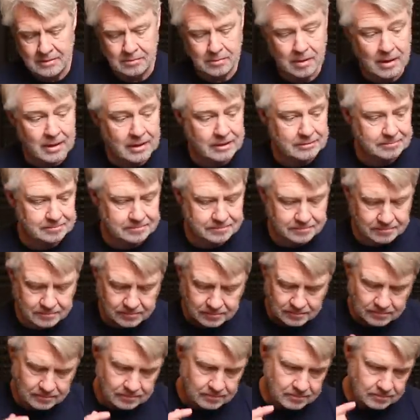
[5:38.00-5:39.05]
But
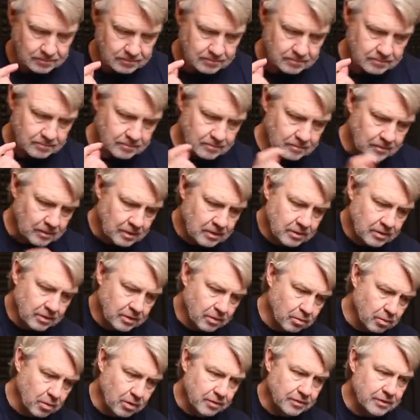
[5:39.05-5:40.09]

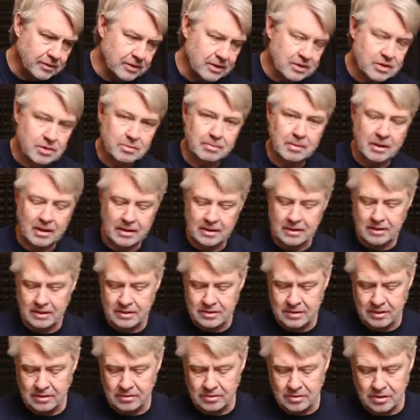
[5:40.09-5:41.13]
the woofer dissipated
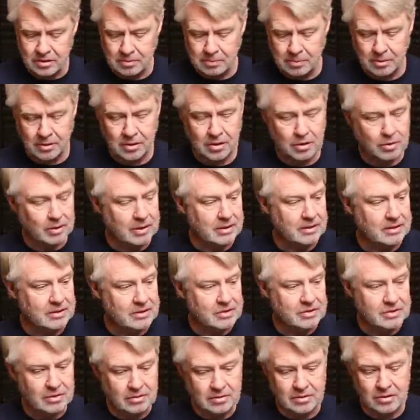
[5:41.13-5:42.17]
its energy pretty quickly,
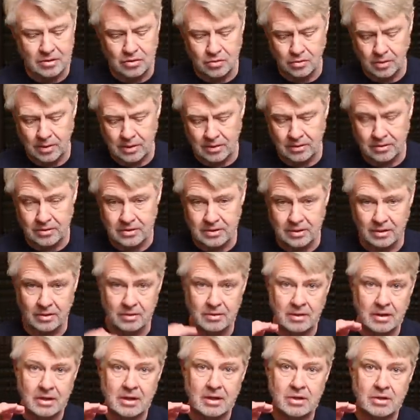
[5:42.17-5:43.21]
and so did the tweeter,
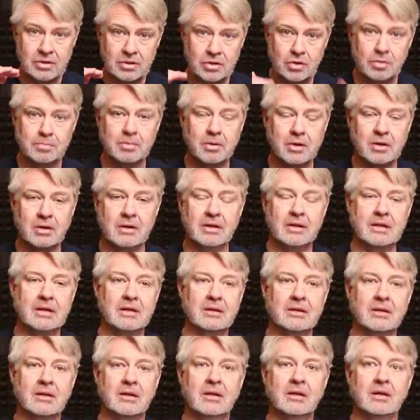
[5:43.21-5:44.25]
so super
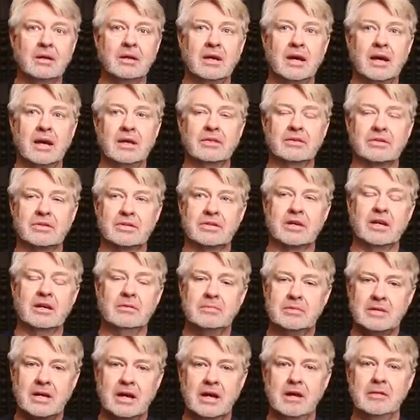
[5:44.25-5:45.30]
clean. At the
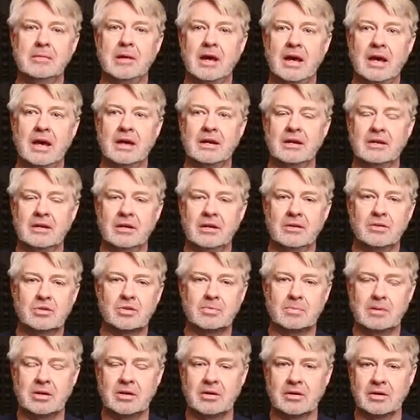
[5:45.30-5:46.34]
same time, I had another
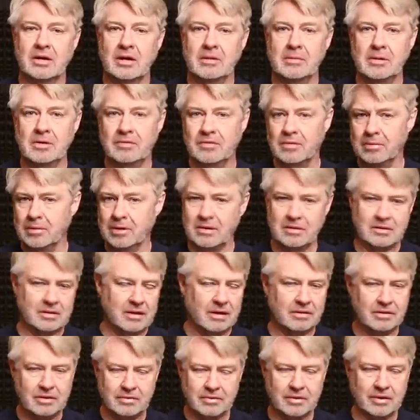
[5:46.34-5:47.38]
speaker come in from
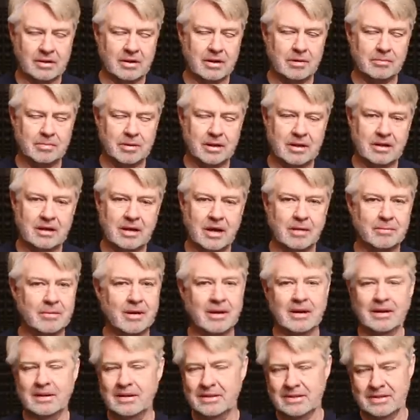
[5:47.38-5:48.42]
a different company. I'm
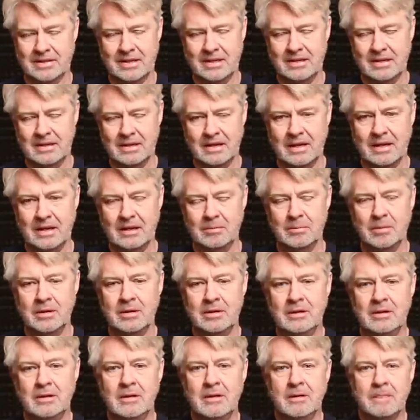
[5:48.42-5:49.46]
not going to say the name,
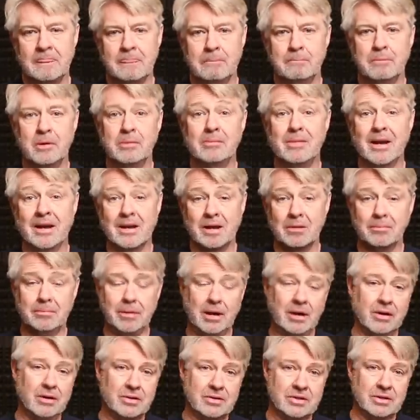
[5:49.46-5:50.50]
but by
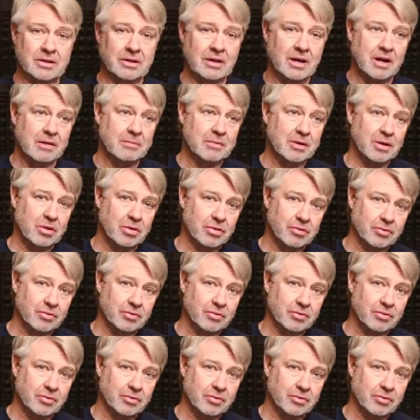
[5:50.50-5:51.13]
comparison, I'm going to